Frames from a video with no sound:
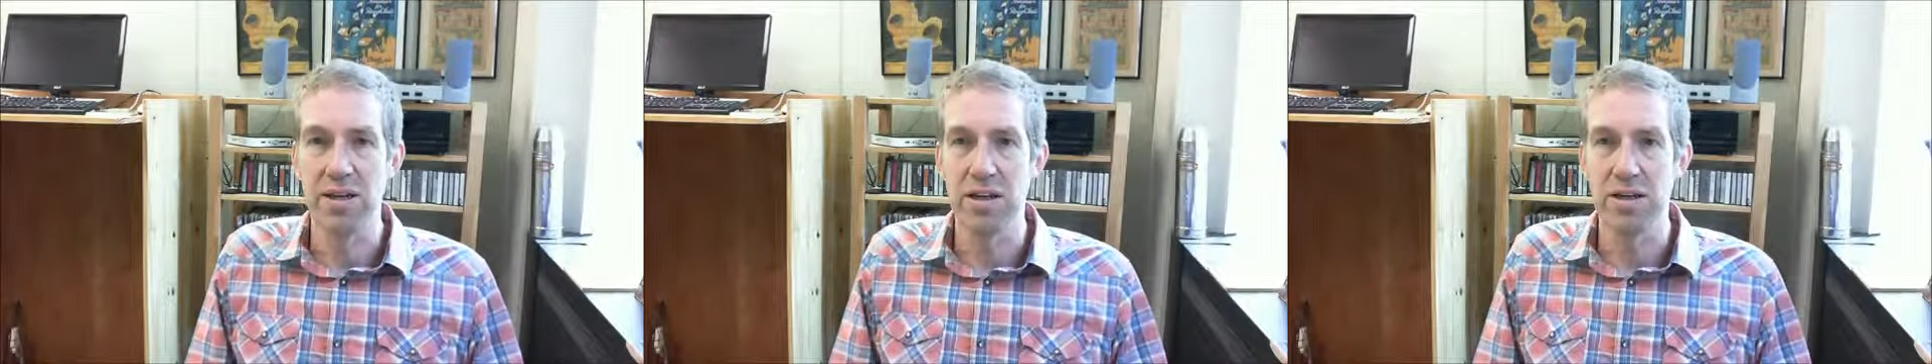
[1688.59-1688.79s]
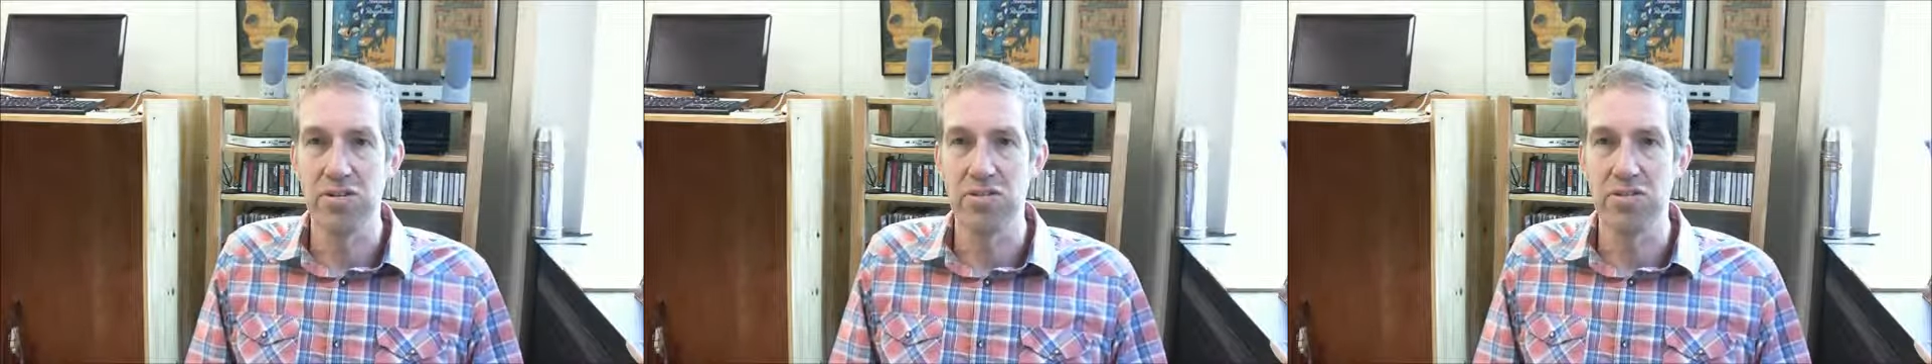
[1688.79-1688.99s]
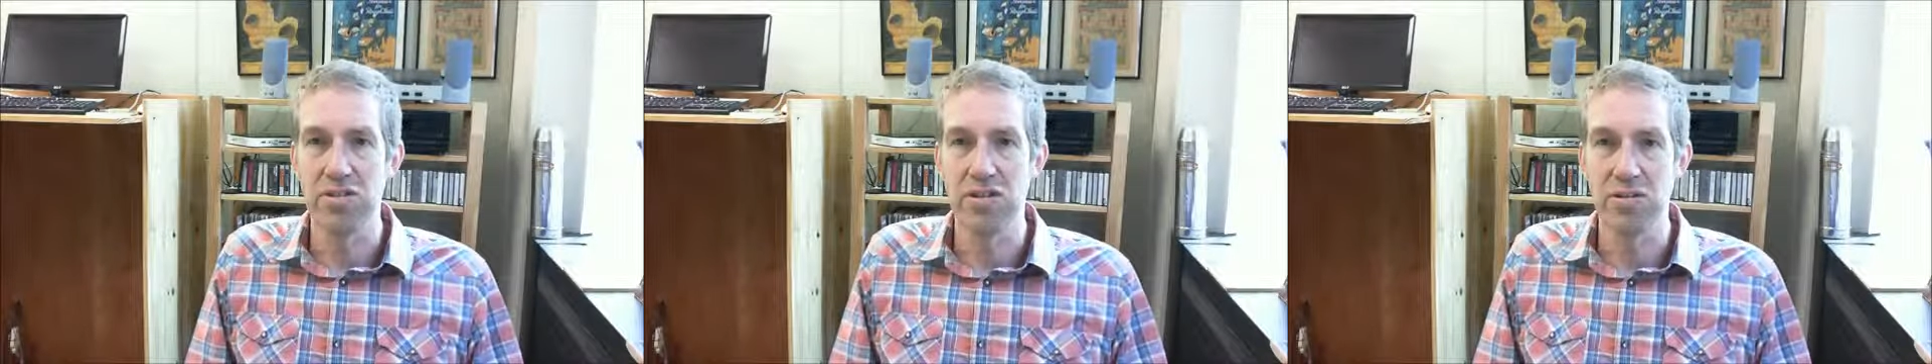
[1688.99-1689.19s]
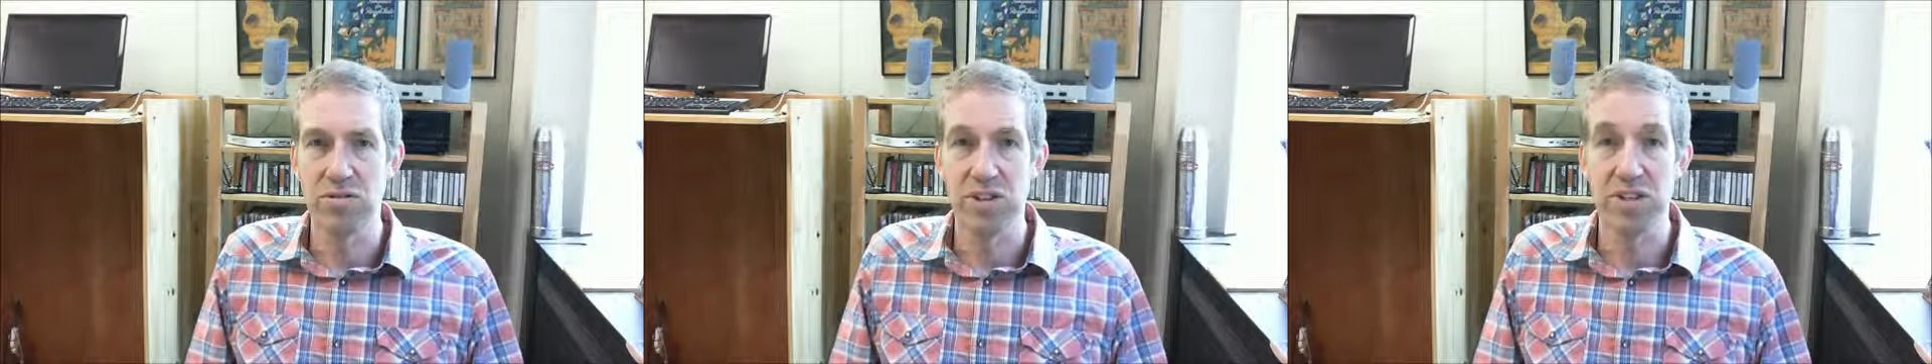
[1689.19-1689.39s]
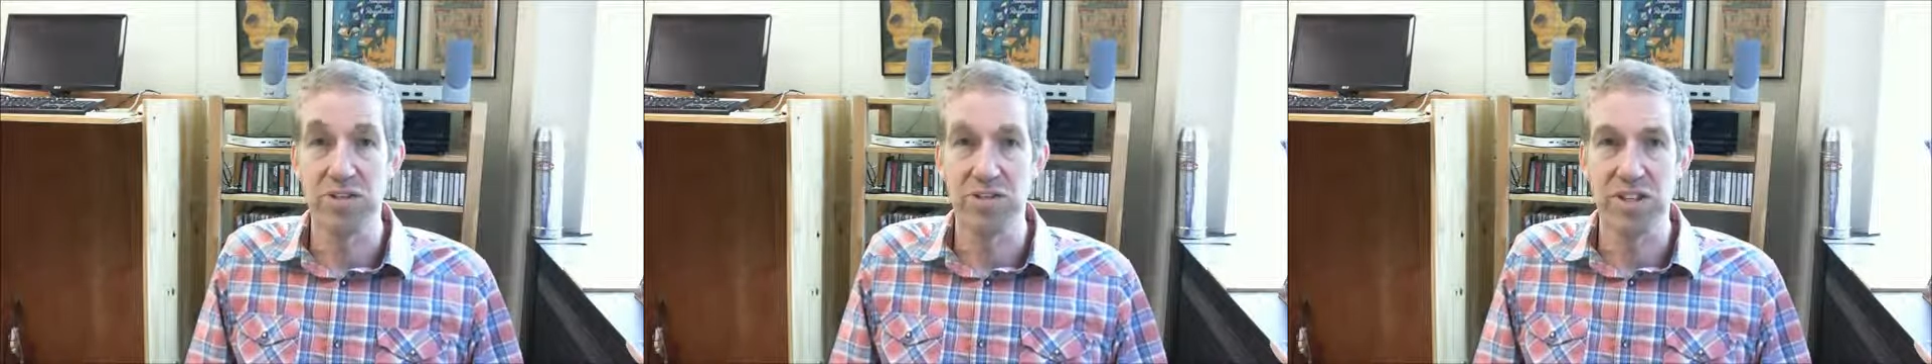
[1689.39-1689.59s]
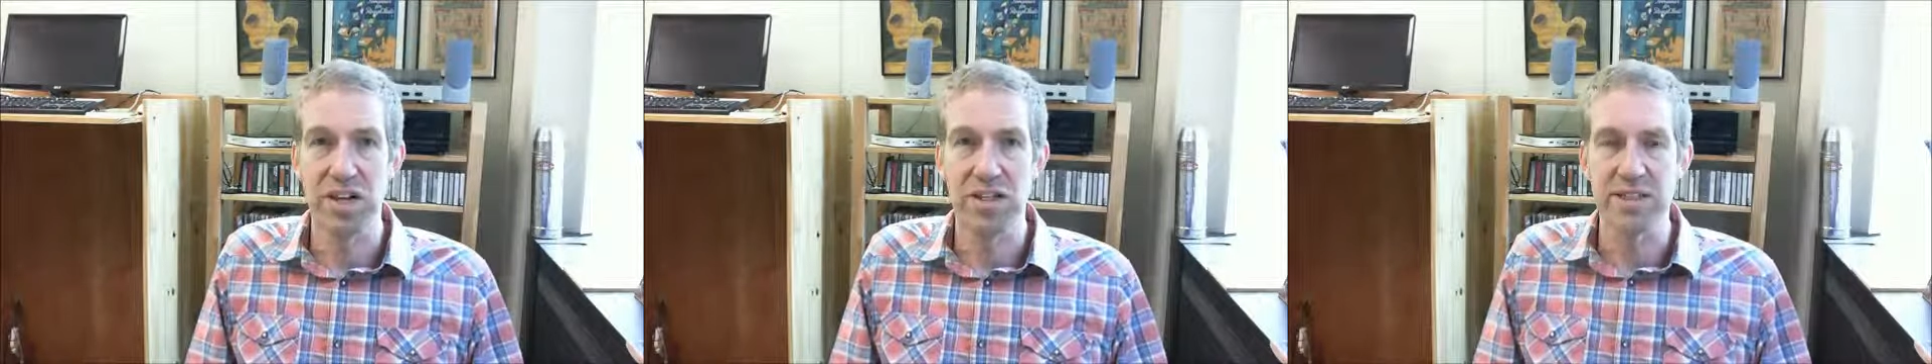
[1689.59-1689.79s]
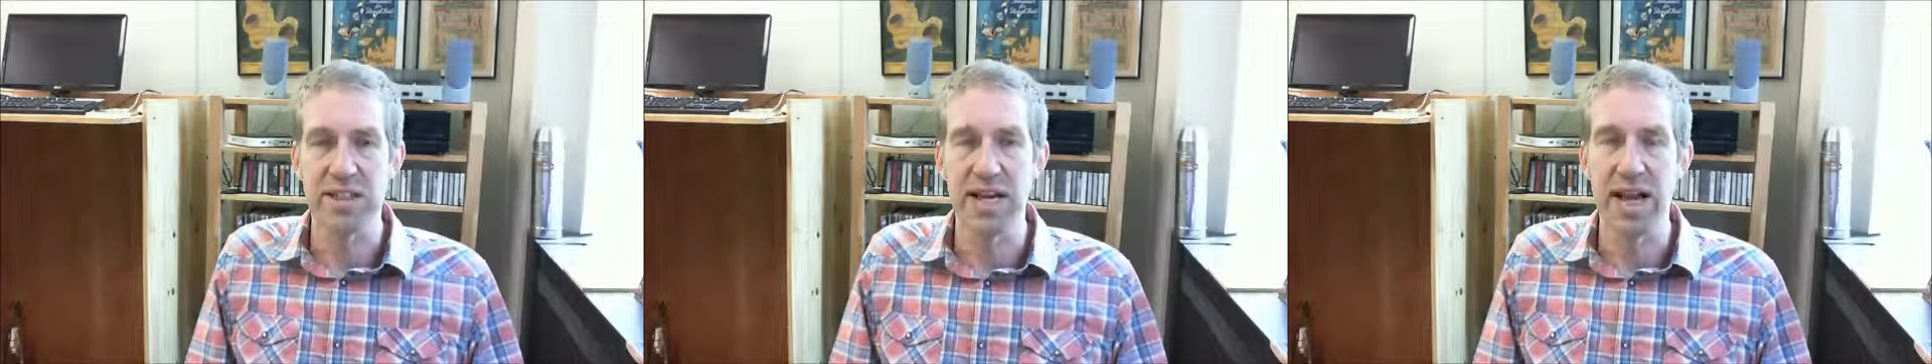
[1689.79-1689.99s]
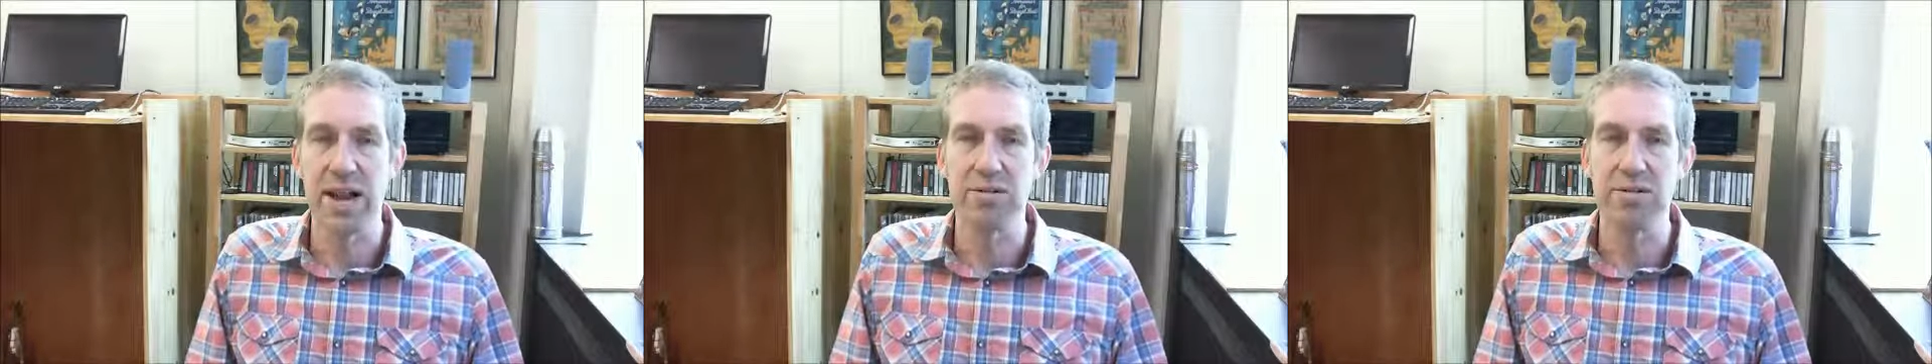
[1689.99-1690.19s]
it's you're just
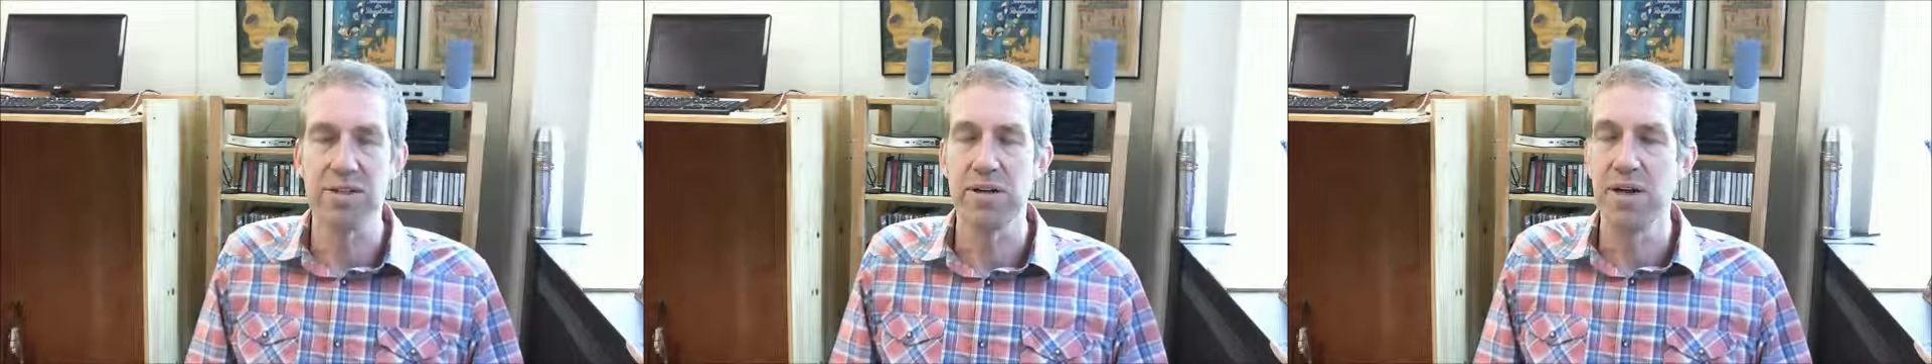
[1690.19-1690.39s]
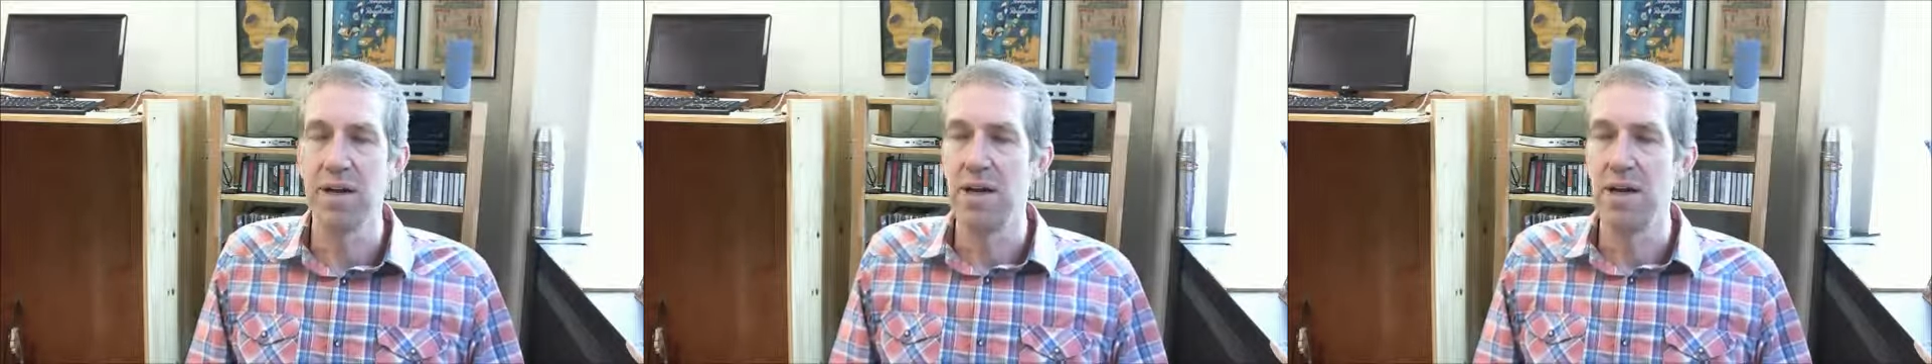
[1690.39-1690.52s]
starting out.